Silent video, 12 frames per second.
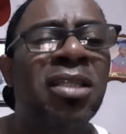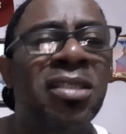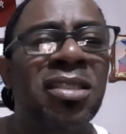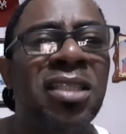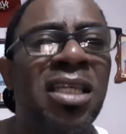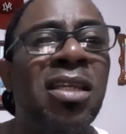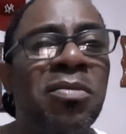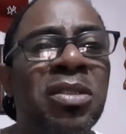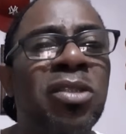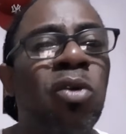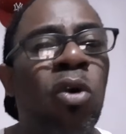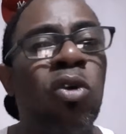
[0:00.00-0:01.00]
it
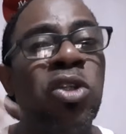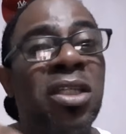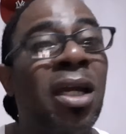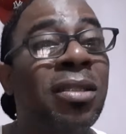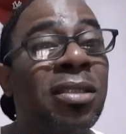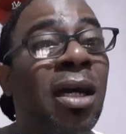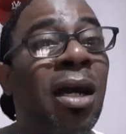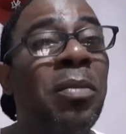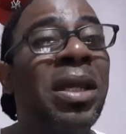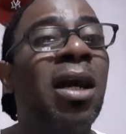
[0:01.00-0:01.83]
seems to all she talk,